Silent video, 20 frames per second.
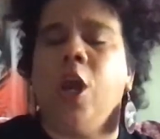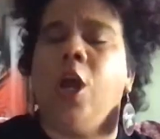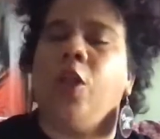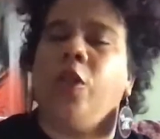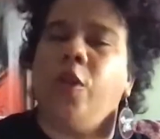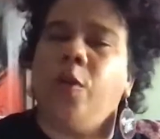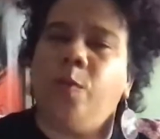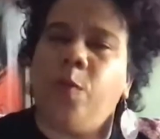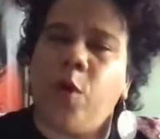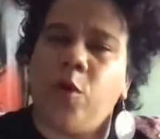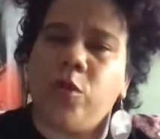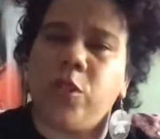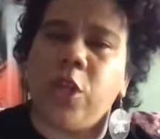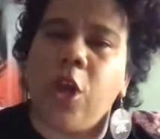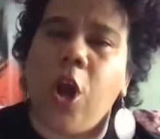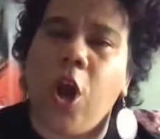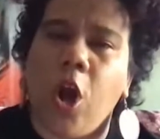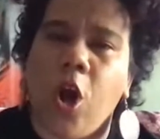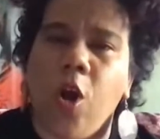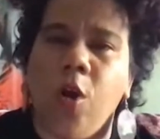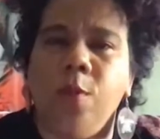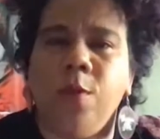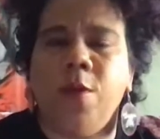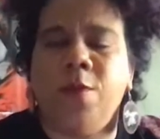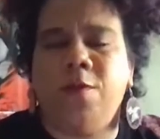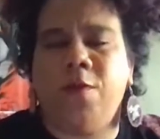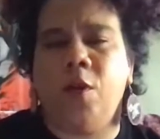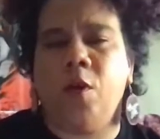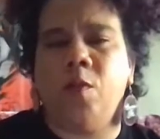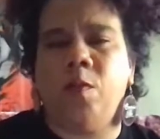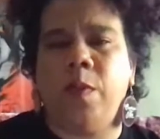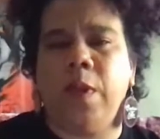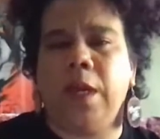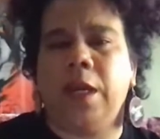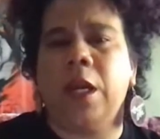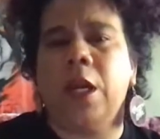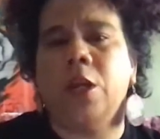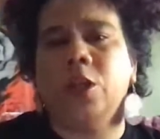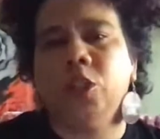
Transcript: the most homophobic,